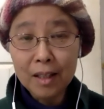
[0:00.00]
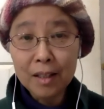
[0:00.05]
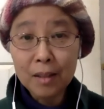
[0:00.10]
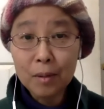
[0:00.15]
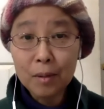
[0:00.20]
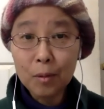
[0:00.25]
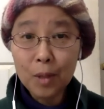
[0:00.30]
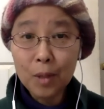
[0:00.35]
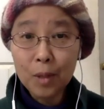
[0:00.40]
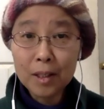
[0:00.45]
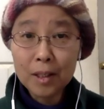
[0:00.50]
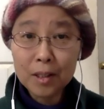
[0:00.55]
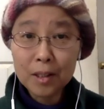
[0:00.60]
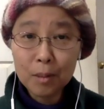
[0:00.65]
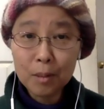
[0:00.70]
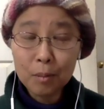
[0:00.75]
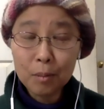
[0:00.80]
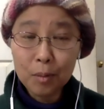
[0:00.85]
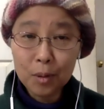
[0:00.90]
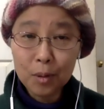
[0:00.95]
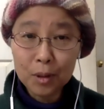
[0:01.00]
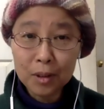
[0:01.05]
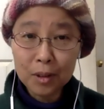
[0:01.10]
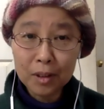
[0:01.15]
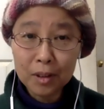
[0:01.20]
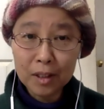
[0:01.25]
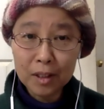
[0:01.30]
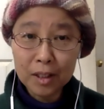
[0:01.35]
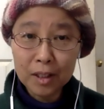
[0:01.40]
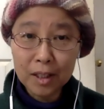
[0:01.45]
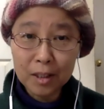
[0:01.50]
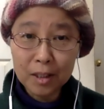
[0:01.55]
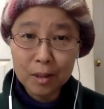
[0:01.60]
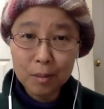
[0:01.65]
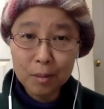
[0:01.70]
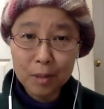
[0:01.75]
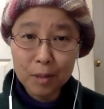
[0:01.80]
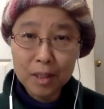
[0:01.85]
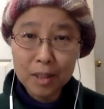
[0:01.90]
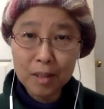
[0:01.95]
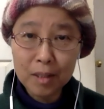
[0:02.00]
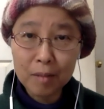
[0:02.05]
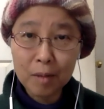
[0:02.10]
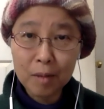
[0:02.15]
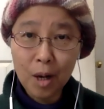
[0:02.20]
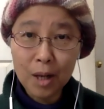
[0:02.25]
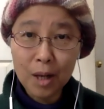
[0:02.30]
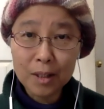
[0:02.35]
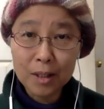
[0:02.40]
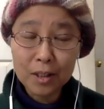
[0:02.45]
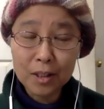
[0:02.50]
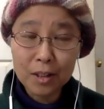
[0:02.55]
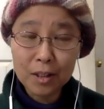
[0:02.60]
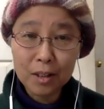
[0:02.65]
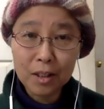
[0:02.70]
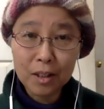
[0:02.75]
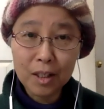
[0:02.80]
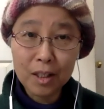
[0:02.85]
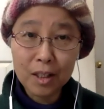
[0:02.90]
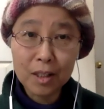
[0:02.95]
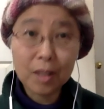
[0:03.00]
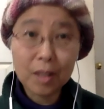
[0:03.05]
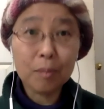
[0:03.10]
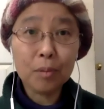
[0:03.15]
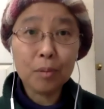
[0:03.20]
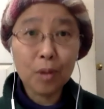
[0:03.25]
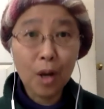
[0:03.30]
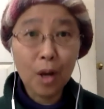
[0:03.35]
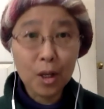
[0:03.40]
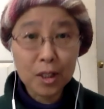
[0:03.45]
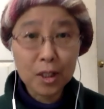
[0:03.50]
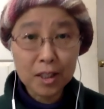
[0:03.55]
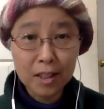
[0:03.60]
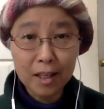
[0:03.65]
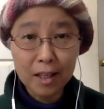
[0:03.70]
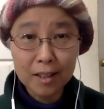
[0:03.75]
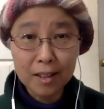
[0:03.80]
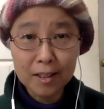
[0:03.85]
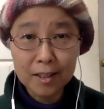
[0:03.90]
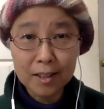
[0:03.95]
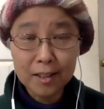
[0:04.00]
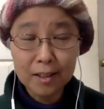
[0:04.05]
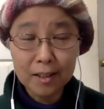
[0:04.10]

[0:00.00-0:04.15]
what is important in expressive arts is the process